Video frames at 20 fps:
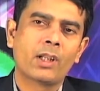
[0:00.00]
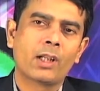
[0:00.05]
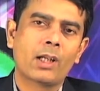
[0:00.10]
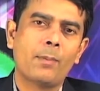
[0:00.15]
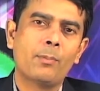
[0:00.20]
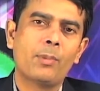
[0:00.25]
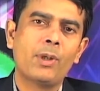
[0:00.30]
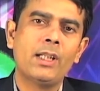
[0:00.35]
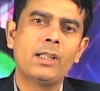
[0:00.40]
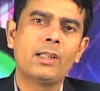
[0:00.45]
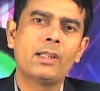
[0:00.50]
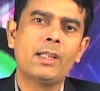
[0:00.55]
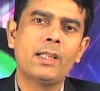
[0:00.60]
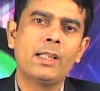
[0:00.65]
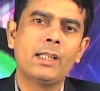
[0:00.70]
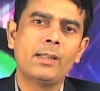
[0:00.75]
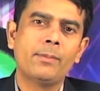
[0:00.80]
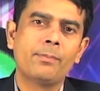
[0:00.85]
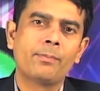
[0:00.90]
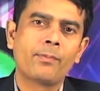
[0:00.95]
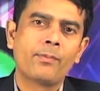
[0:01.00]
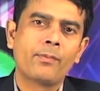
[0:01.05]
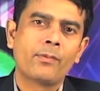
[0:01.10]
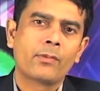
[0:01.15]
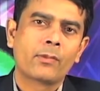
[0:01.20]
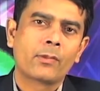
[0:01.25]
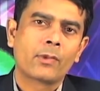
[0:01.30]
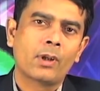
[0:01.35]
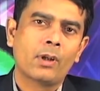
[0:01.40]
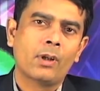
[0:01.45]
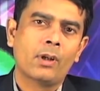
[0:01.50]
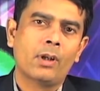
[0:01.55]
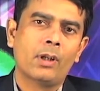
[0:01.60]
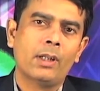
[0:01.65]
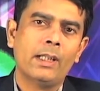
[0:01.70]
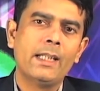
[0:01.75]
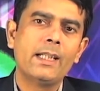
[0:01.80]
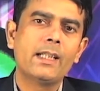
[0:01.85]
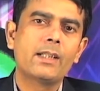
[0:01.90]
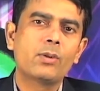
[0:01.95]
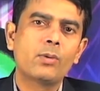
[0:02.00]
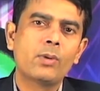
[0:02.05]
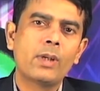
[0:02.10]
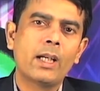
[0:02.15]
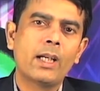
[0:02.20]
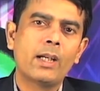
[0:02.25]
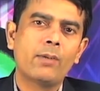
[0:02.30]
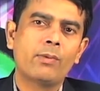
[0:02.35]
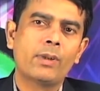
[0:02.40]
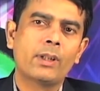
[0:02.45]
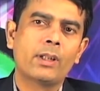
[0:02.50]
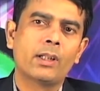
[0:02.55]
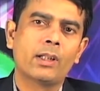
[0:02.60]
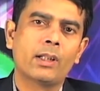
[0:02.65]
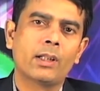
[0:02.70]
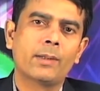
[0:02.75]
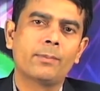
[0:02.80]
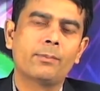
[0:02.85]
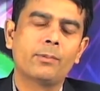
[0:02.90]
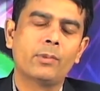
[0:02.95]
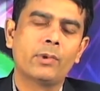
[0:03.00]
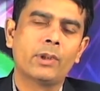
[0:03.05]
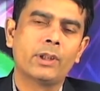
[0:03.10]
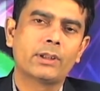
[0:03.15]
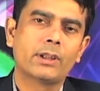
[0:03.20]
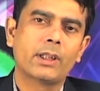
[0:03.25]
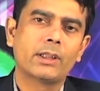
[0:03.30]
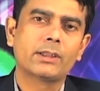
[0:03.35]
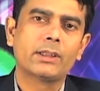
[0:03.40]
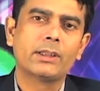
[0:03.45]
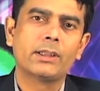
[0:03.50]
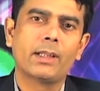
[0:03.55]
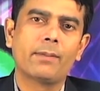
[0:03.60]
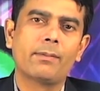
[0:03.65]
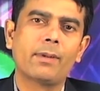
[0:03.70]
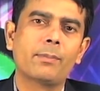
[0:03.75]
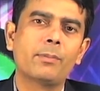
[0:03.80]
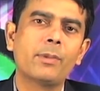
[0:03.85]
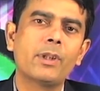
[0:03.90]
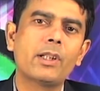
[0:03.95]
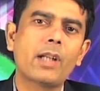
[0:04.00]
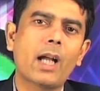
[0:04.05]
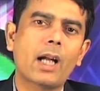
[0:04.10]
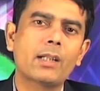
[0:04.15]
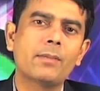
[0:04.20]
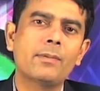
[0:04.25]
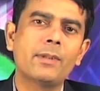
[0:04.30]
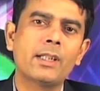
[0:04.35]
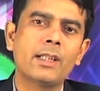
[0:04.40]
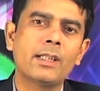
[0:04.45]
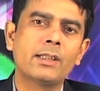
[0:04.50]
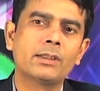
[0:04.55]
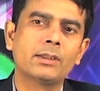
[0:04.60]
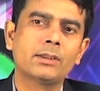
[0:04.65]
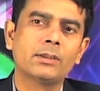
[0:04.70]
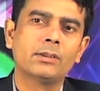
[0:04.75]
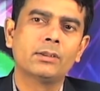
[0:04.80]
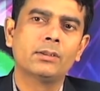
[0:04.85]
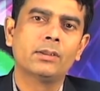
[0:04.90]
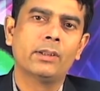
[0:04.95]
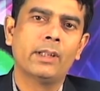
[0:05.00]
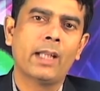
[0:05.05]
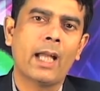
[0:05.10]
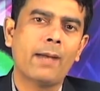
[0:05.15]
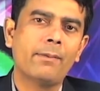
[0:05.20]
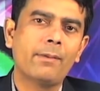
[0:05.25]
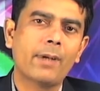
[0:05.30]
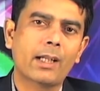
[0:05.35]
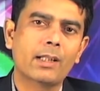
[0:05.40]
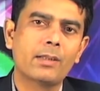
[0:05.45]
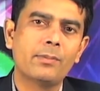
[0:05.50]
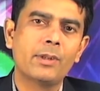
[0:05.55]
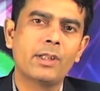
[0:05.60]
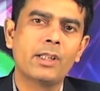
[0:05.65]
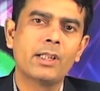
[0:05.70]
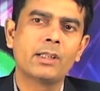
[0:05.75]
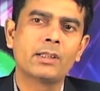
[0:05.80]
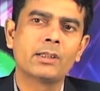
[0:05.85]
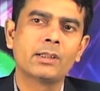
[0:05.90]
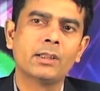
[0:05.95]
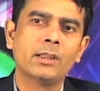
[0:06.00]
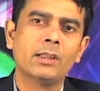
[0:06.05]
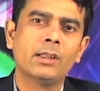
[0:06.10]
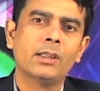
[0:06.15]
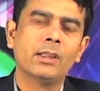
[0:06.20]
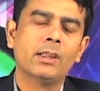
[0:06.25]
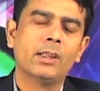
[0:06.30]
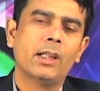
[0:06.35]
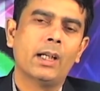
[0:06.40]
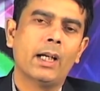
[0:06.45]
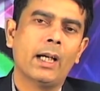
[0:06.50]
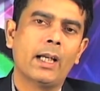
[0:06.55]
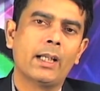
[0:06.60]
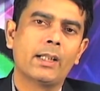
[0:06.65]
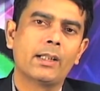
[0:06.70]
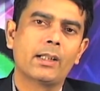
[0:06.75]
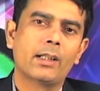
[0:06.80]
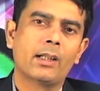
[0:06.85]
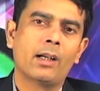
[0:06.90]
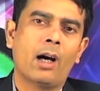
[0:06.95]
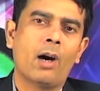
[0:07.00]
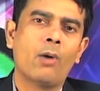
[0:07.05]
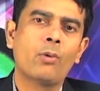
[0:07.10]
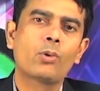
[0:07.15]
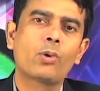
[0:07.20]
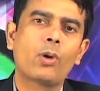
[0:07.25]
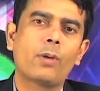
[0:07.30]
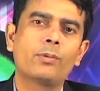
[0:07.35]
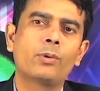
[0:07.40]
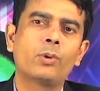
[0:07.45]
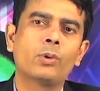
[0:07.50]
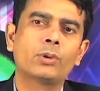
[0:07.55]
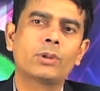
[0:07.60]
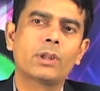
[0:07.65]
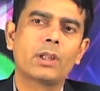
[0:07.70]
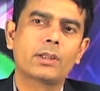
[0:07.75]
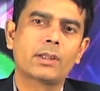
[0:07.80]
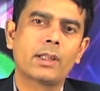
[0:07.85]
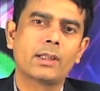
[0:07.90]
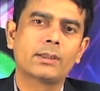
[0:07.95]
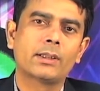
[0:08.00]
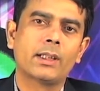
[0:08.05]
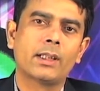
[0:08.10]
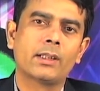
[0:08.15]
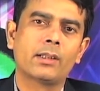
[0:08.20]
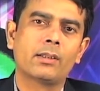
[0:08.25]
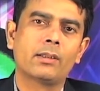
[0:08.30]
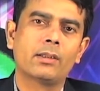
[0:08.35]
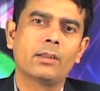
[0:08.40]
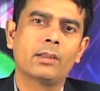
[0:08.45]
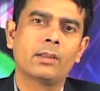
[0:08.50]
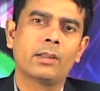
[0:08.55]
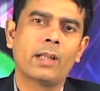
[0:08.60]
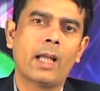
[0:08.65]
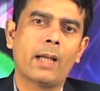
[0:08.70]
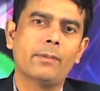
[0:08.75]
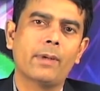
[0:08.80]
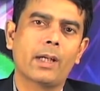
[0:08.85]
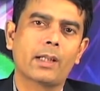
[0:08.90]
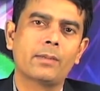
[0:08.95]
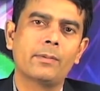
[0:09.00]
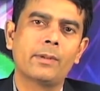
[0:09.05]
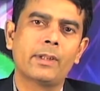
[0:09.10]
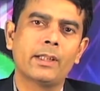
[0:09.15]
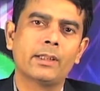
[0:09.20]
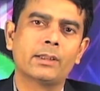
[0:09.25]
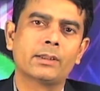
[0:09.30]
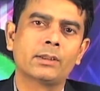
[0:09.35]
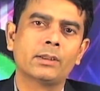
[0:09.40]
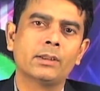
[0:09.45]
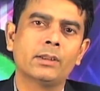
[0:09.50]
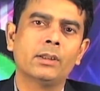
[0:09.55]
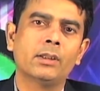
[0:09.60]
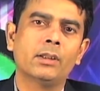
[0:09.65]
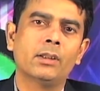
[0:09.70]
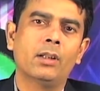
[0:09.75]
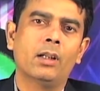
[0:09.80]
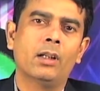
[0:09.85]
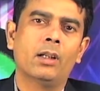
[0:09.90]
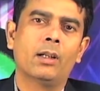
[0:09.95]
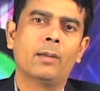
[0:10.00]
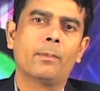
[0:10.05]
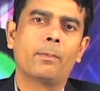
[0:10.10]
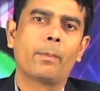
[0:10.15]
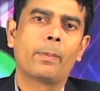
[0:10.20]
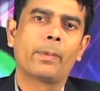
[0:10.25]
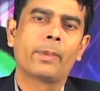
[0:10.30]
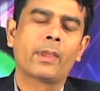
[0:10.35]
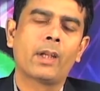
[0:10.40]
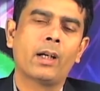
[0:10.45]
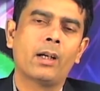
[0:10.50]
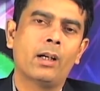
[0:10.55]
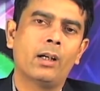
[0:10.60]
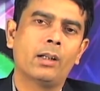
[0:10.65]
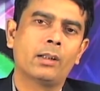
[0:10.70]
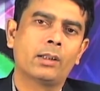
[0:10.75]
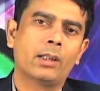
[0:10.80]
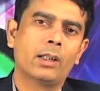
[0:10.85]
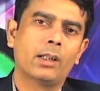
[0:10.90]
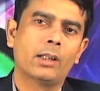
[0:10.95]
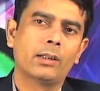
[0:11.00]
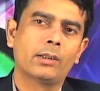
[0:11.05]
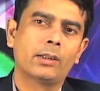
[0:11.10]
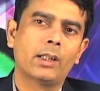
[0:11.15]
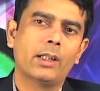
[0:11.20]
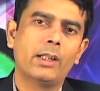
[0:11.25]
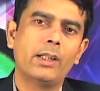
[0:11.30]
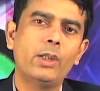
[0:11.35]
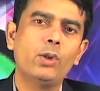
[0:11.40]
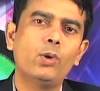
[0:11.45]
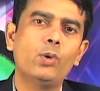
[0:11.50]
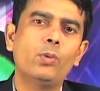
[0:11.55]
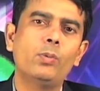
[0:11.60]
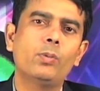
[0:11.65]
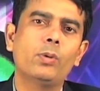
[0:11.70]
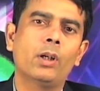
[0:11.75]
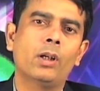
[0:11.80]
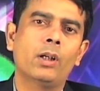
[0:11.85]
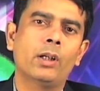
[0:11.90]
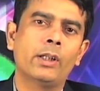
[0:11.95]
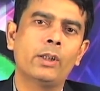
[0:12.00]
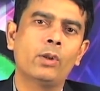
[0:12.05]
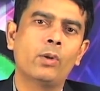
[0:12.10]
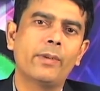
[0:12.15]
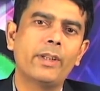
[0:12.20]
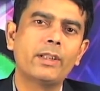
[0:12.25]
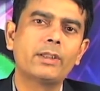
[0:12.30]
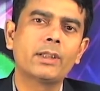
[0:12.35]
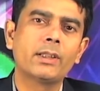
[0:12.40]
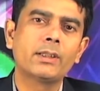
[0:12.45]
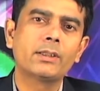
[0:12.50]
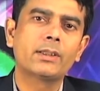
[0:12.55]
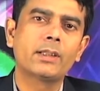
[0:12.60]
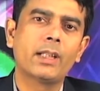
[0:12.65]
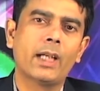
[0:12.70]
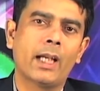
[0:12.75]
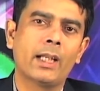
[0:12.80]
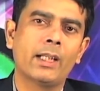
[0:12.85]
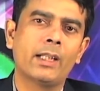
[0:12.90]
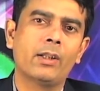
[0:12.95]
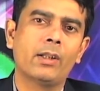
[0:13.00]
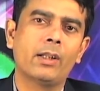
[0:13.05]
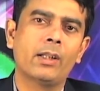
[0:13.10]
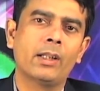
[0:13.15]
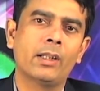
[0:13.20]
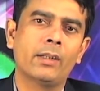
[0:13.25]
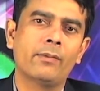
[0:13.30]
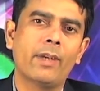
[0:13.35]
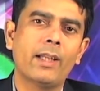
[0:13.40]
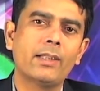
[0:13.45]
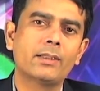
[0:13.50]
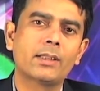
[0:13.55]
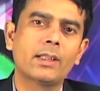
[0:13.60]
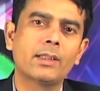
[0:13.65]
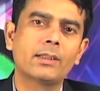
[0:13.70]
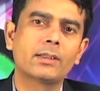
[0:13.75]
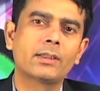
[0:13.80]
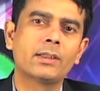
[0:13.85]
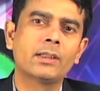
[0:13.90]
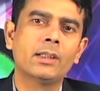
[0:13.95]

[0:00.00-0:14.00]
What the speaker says: completely linked today with the research and development activities, lab activities, and out of those research and lab activities, the new innovations and inventions